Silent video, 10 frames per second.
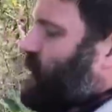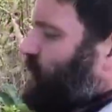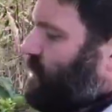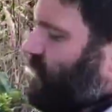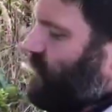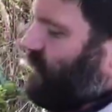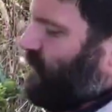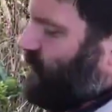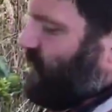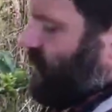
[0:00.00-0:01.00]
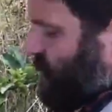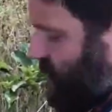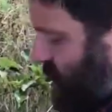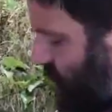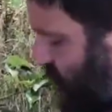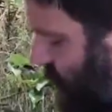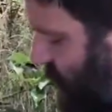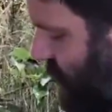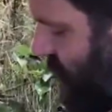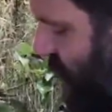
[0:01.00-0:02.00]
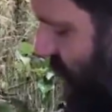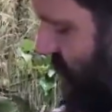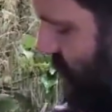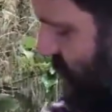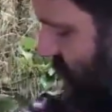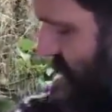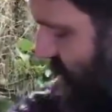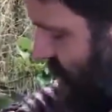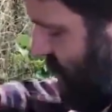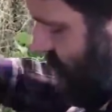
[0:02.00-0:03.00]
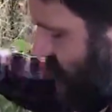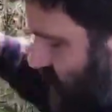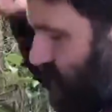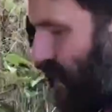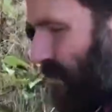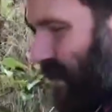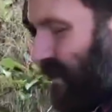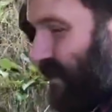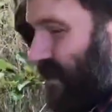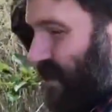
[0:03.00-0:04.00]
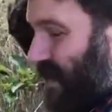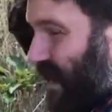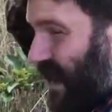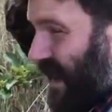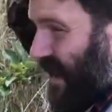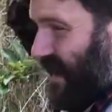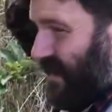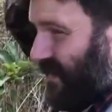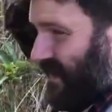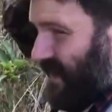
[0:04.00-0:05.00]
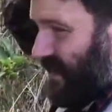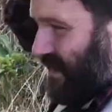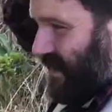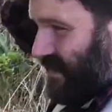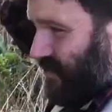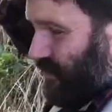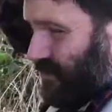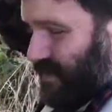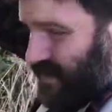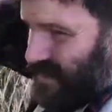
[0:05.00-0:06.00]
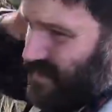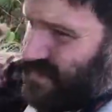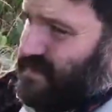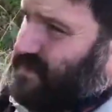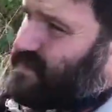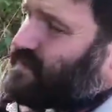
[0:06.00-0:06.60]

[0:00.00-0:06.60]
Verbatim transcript: with uh, with uh, Cox's uh, Orange Pippin and uh, Golden Delicious.